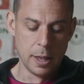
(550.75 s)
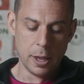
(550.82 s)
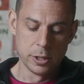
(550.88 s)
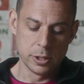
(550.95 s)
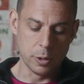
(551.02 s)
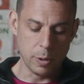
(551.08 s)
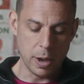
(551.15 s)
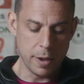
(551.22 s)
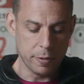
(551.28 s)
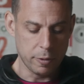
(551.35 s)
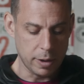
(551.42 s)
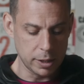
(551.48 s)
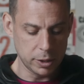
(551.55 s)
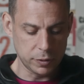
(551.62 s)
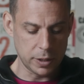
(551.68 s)
So whatever
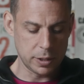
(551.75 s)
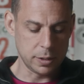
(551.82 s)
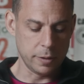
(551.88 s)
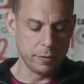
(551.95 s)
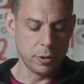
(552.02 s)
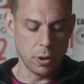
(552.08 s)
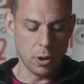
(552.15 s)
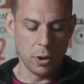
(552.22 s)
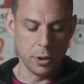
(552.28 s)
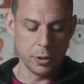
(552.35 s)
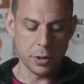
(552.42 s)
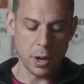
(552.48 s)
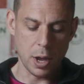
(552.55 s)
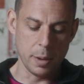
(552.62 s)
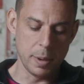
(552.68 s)
race vest I've got
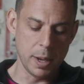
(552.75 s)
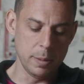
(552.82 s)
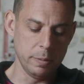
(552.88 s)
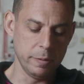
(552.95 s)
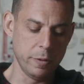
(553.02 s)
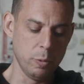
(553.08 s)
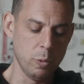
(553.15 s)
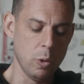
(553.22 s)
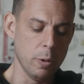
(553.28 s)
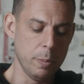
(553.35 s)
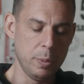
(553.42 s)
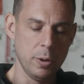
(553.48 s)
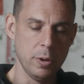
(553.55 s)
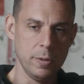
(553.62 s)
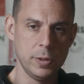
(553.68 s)
on, I'm aiming for
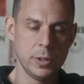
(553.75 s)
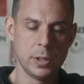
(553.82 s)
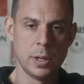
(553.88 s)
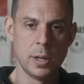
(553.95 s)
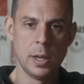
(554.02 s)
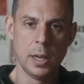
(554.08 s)
waterproofs